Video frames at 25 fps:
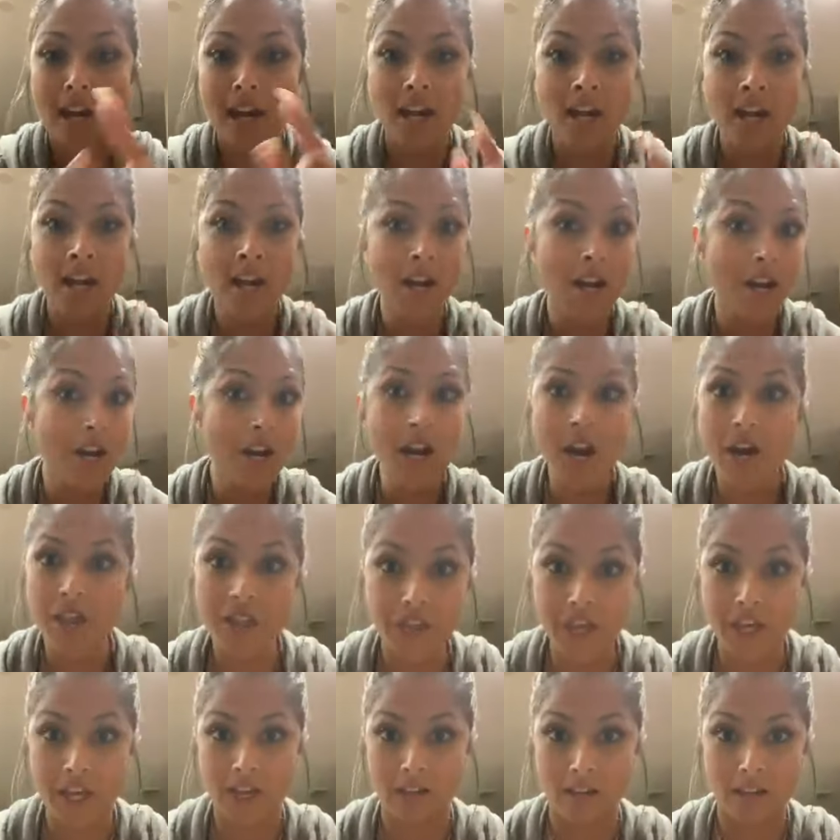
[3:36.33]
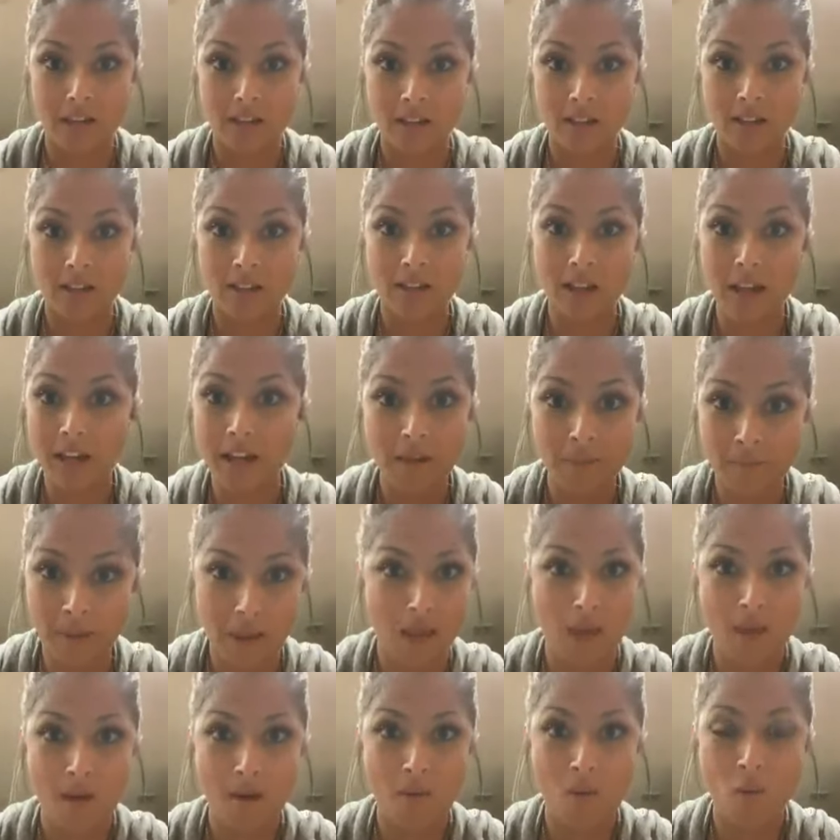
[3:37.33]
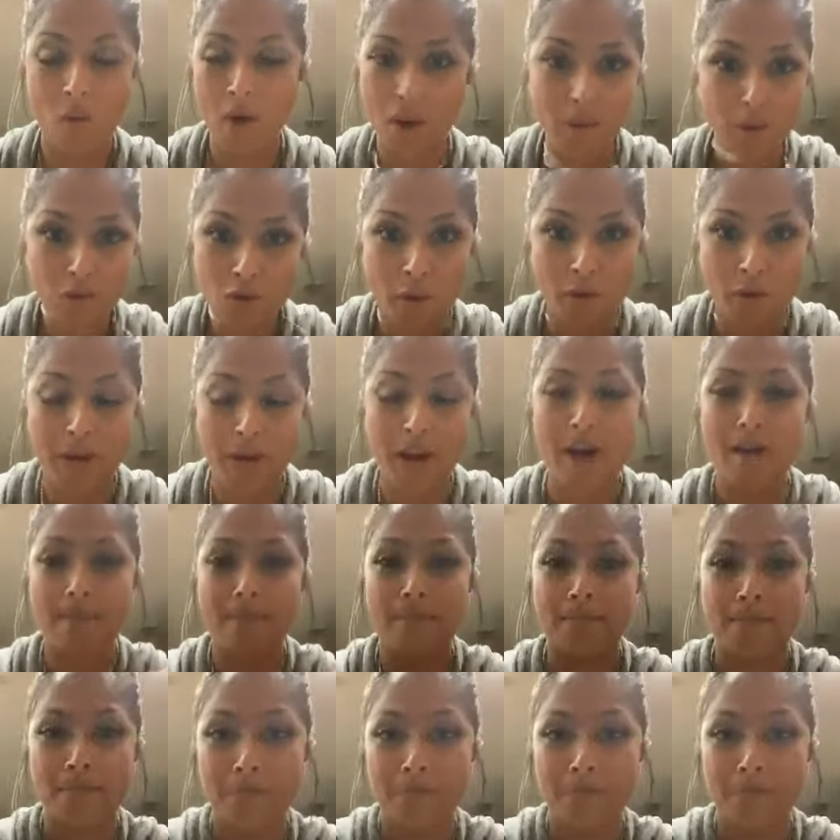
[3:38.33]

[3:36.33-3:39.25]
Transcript: nothing like me when I was growing up,